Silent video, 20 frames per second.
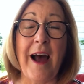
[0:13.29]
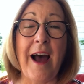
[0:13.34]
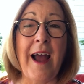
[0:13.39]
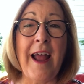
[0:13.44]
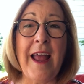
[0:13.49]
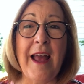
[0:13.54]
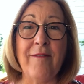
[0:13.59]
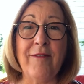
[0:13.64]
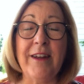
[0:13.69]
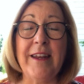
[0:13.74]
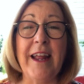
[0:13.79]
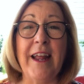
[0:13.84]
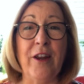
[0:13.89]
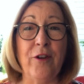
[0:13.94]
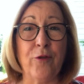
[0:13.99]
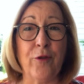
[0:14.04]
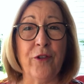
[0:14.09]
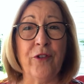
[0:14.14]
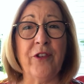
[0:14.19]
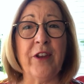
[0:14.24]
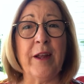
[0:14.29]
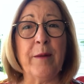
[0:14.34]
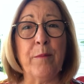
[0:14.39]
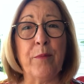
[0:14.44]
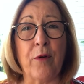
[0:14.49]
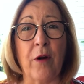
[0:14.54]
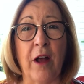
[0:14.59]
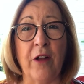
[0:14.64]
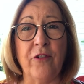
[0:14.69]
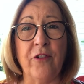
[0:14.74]
I have an interesting
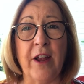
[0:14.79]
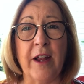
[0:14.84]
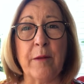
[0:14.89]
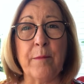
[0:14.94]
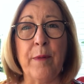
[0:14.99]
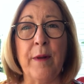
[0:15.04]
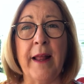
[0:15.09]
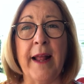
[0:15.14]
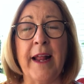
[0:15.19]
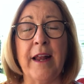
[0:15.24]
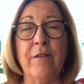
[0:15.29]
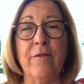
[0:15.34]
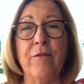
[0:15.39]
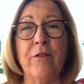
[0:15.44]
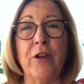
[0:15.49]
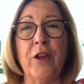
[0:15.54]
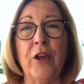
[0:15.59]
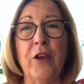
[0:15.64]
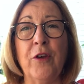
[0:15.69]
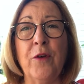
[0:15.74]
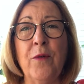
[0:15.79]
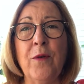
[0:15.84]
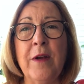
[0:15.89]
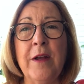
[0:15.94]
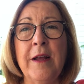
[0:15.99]
project planned for you,